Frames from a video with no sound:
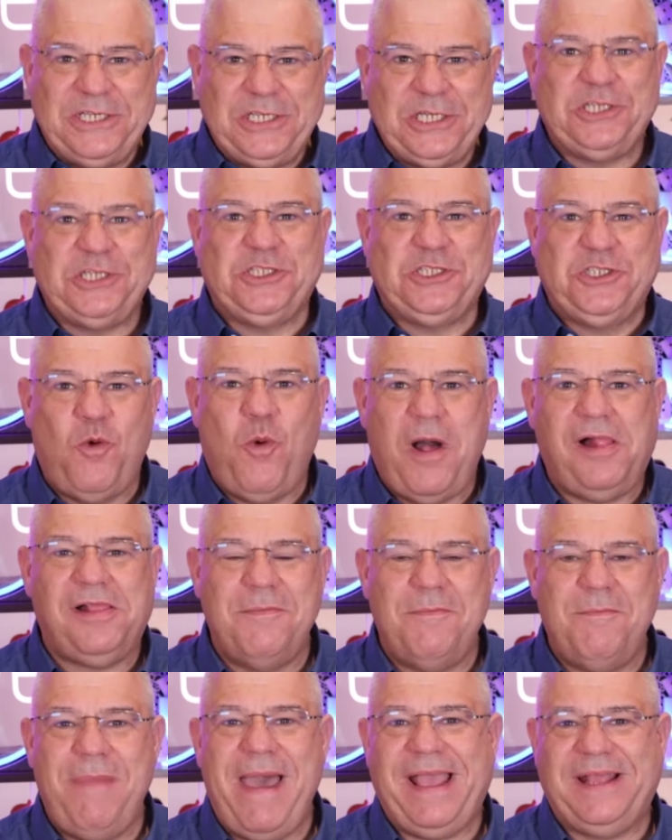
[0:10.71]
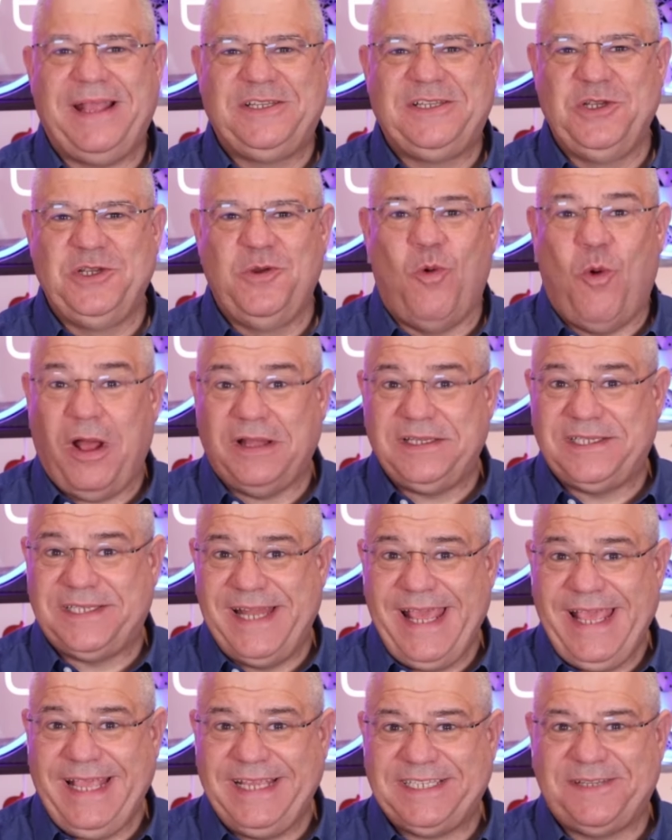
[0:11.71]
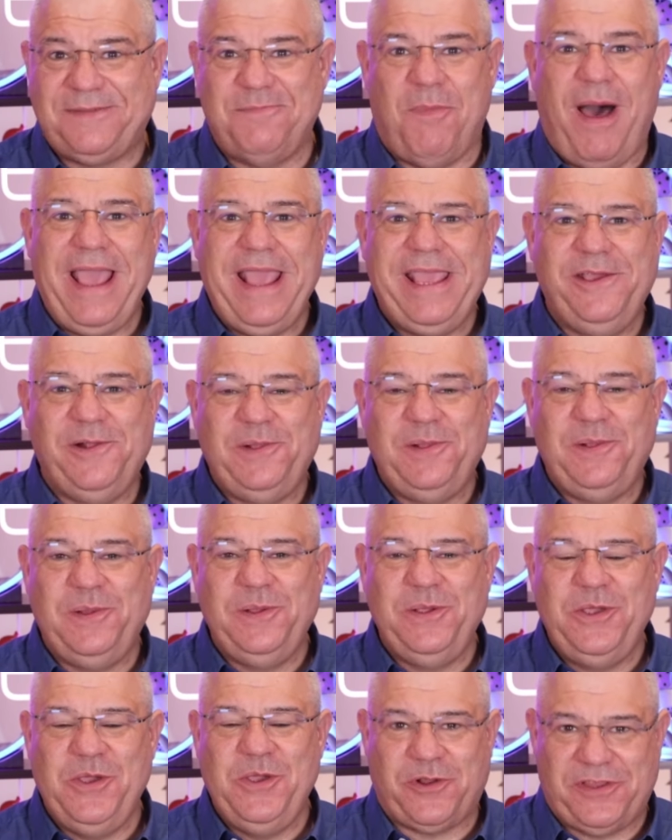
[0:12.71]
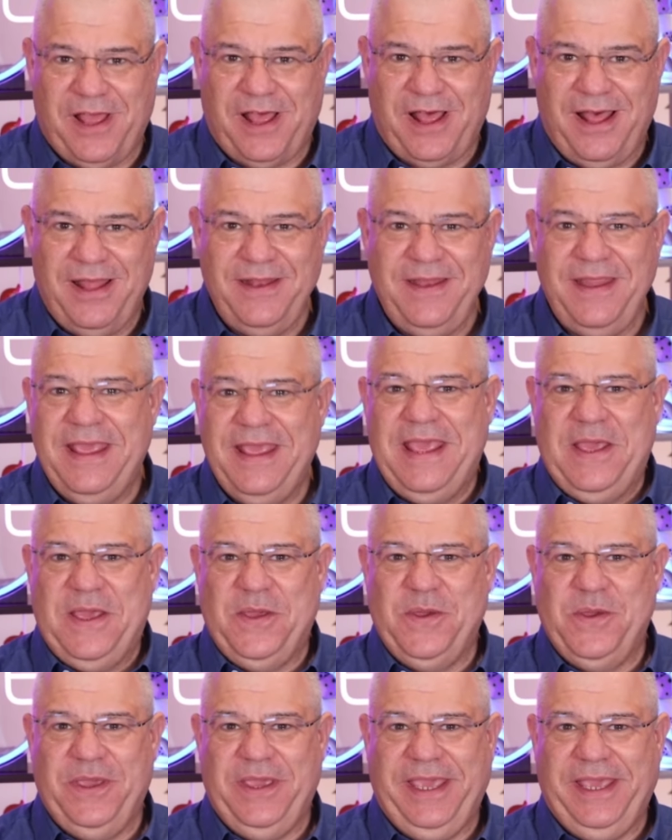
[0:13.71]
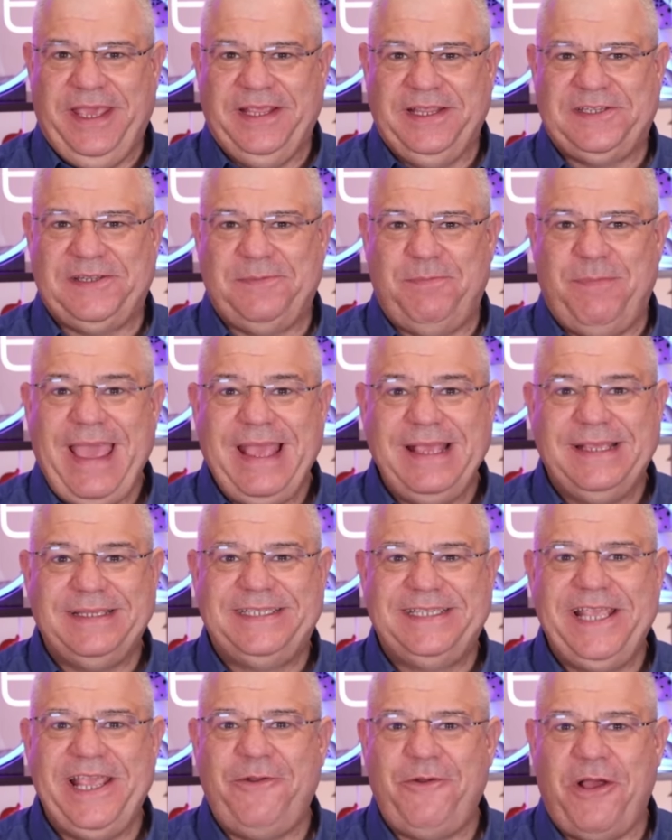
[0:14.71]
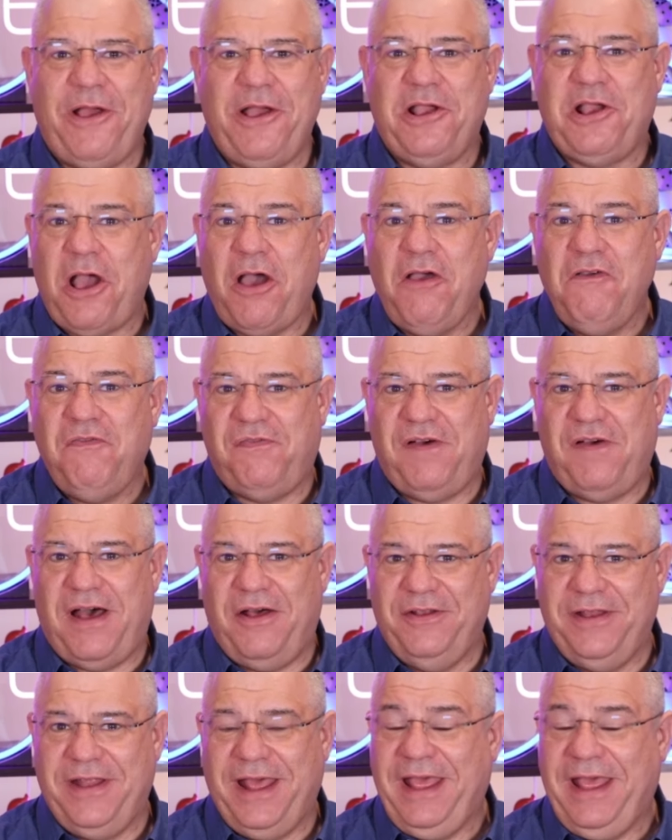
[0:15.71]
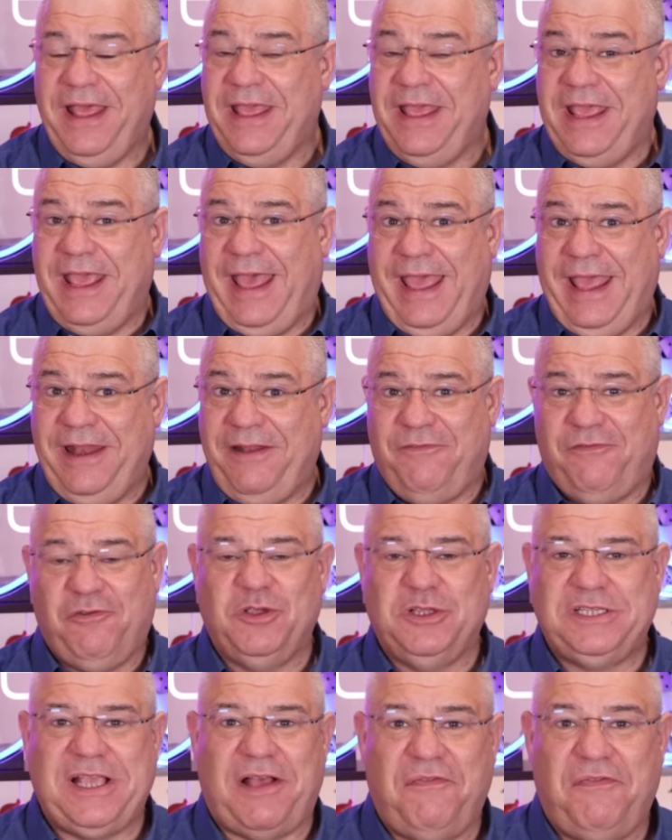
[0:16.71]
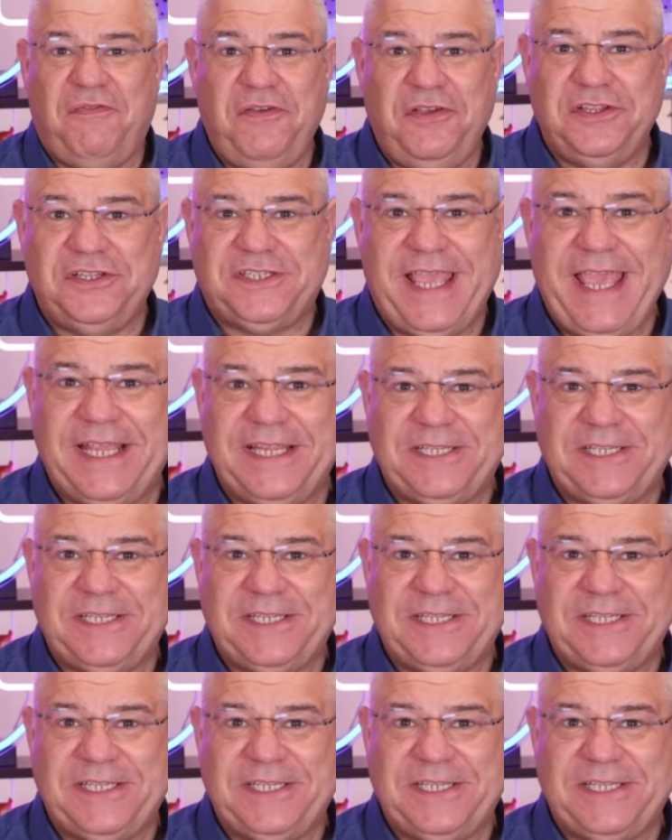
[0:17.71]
pleasure to welcome back to What's Next, Michael Jordaan, who is Bank Zero co-founder and, of course, our first